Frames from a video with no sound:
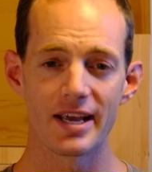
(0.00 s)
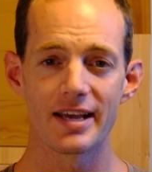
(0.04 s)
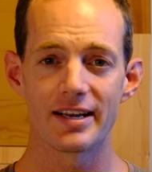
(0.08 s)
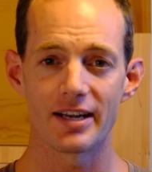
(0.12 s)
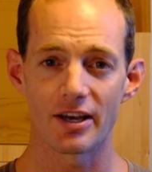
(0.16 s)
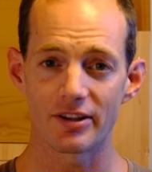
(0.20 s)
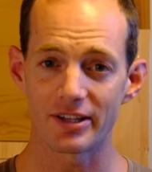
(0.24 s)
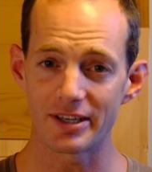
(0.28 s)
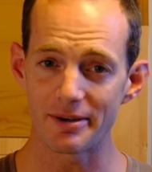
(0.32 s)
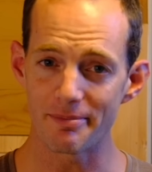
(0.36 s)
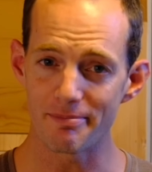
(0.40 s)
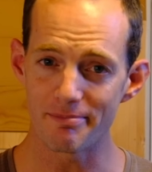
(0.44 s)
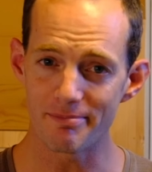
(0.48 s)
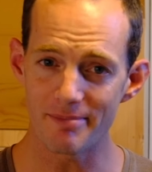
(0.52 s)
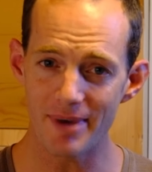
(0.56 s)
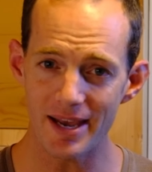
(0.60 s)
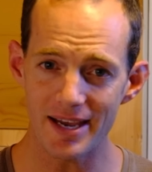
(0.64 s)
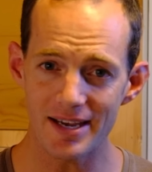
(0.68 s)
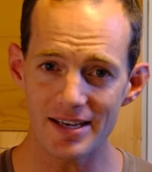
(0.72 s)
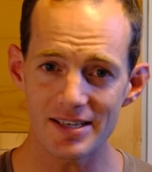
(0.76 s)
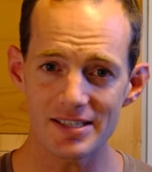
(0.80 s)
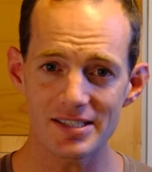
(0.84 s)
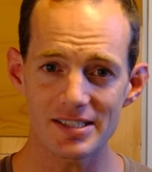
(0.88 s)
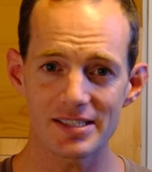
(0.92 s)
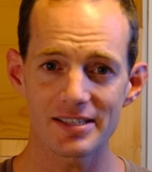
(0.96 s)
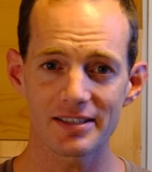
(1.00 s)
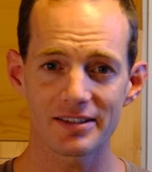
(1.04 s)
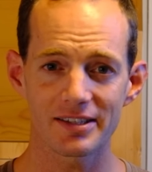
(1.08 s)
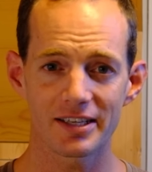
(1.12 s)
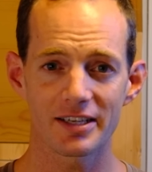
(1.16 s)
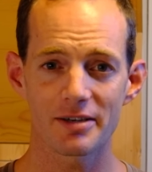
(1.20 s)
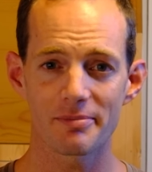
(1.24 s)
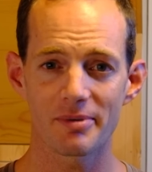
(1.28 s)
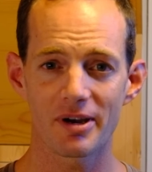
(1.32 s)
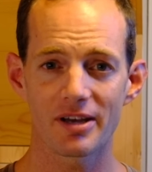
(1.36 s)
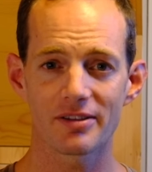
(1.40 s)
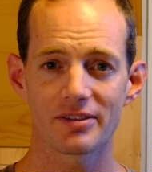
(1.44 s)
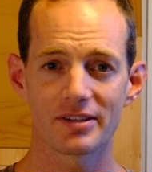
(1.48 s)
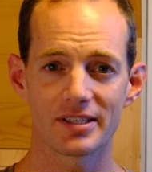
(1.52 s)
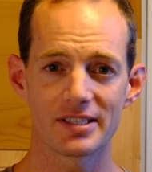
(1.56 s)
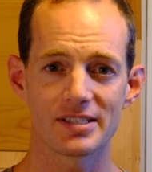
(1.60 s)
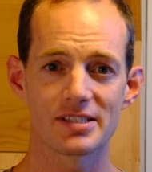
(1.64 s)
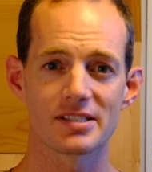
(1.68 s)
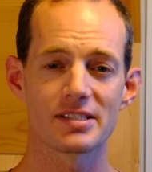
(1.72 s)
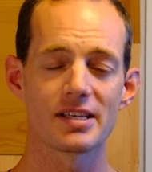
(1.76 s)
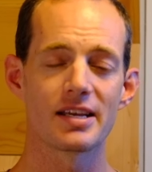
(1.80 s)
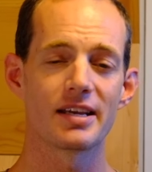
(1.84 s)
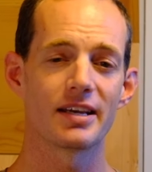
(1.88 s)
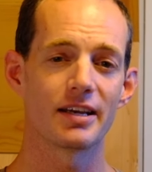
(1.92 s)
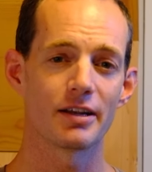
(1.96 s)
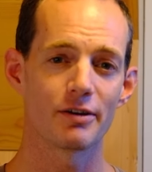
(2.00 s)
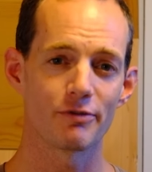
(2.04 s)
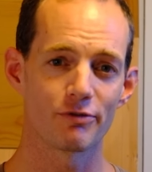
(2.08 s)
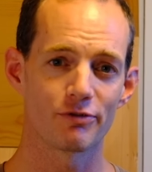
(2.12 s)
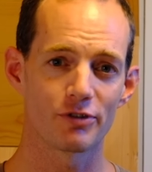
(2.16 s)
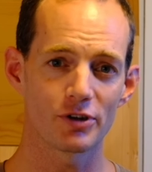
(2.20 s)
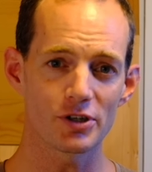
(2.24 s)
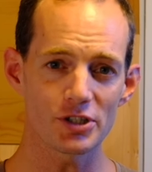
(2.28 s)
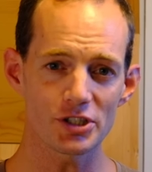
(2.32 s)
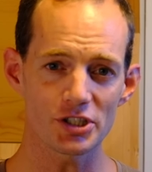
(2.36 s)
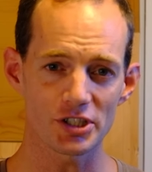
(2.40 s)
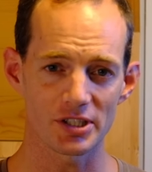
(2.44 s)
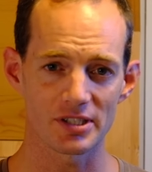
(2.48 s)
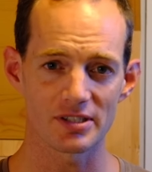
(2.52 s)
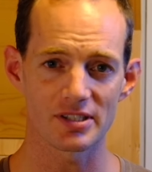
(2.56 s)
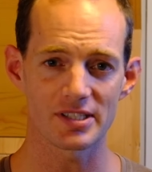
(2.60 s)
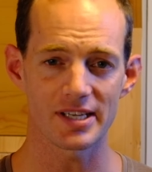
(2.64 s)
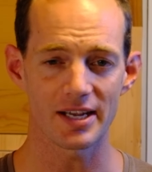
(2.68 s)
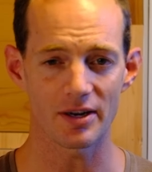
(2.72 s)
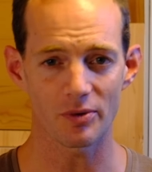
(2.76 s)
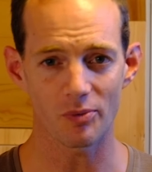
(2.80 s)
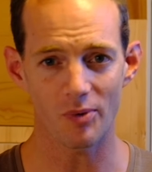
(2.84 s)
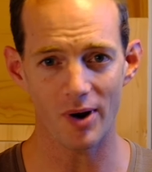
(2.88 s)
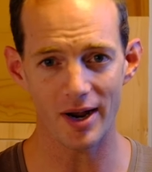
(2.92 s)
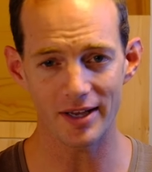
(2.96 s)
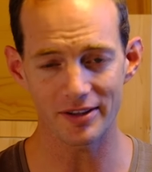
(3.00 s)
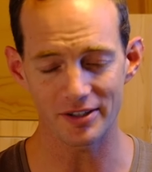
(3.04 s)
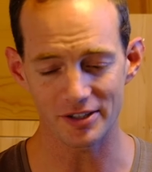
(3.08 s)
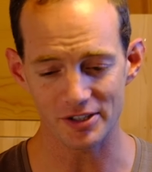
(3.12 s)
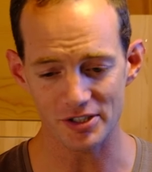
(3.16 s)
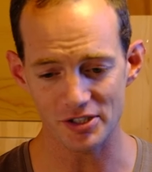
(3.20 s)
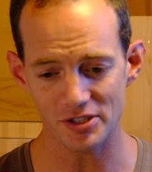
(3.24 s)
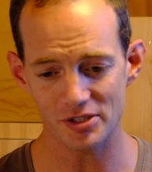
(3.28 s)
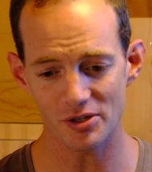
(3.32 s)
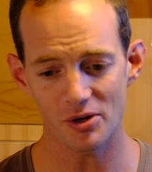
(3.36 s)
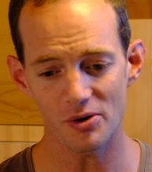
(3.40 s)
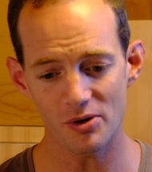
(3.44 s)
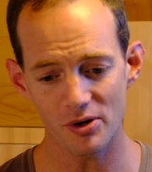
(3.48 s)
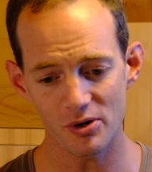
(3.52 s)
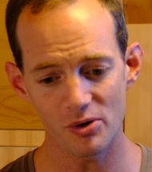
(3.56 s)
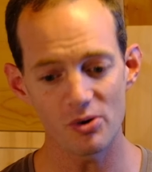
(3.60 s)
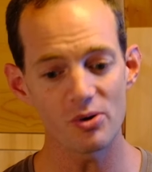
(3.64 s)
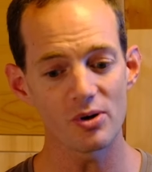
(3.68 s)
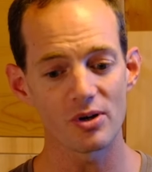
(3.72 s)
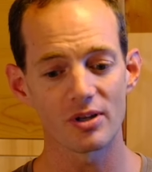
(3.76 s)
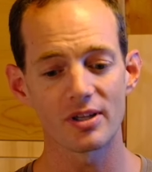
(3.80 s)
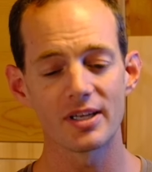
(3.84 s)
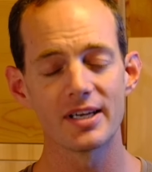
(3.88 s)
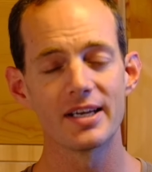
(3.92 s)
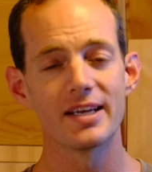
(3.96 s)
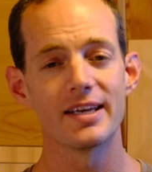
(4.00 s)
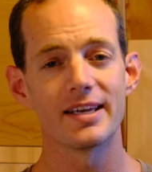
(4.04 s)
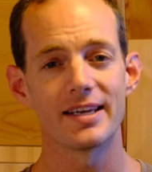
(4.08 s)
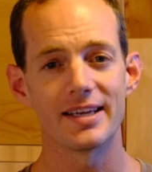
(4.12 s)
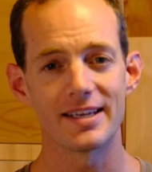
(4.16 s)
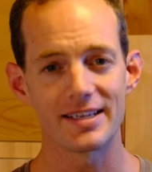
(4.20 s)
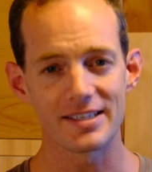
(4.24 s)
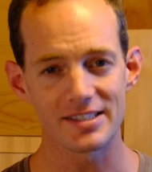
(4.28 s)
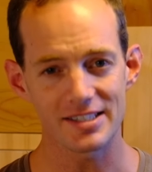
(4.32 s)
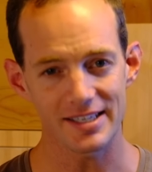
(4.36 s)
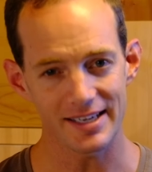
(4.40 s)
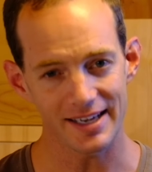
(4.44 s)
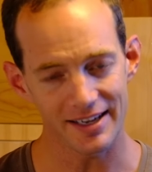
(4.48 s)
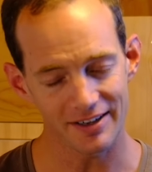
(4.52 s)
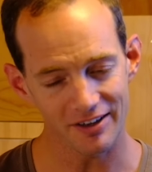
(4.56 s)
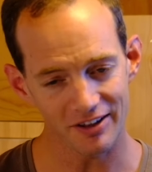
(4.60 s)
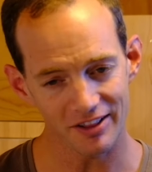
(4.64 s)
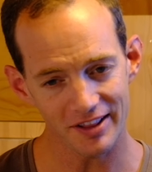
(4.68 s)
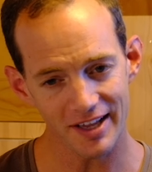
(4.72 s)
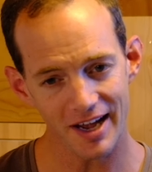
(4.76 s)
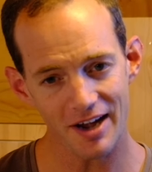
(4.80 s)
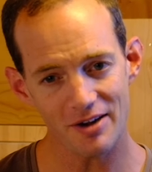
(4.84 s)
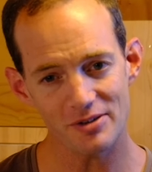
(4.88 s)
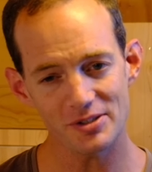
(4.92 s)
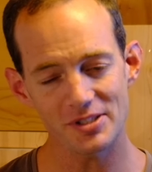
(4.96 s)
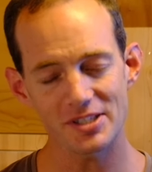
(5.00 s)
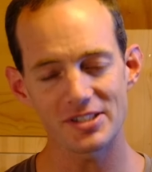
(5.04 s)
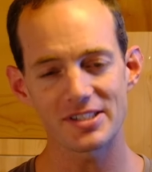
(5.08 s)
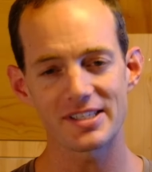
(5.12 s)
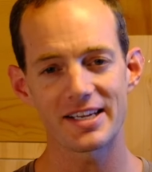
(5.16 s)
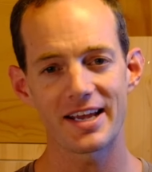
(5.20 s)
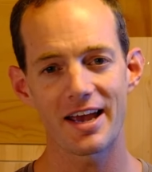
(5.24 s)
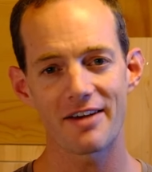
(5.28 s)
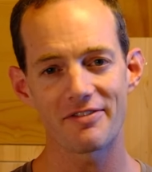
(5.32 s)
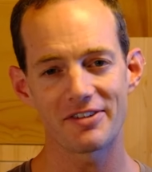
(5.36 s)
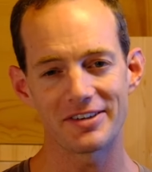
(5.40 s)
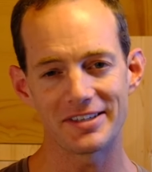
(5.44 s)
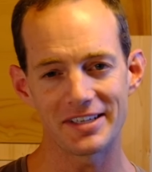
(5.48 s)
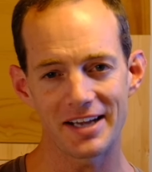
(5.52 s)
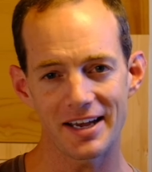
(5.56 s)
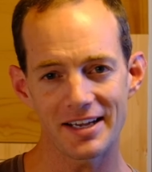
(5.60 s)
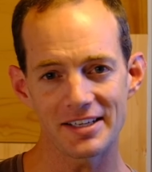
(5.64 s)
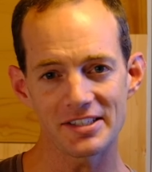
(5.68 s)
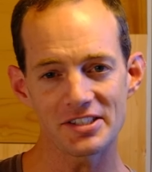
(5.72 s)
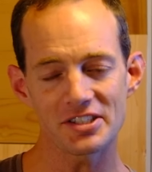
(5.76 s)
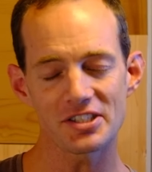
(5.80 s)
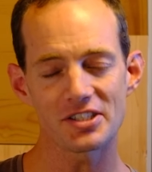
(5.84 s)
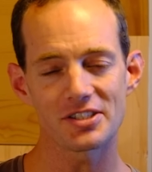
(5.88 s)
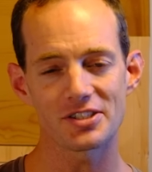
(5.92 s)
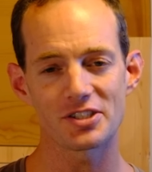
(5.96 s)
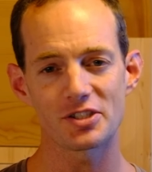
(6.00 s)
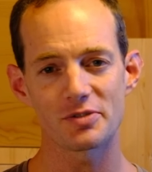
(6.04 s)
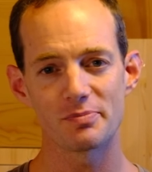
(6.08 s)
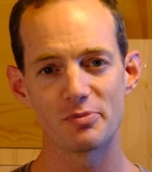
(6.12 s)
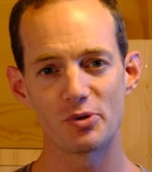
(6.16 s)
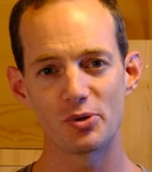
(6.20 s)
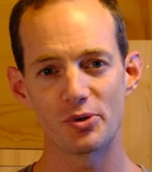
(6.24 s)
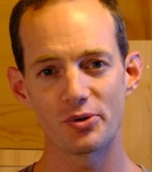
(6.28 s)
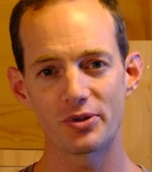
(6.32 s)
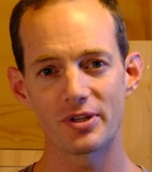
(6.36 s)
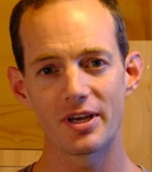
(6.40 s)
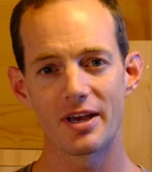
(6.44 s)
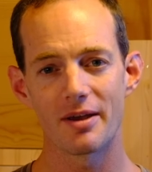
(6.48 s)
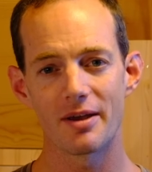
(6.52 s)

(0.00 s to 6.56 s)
Now, the amazing thing about these inversions and why they're so cool is it allows us to have a nice, smooth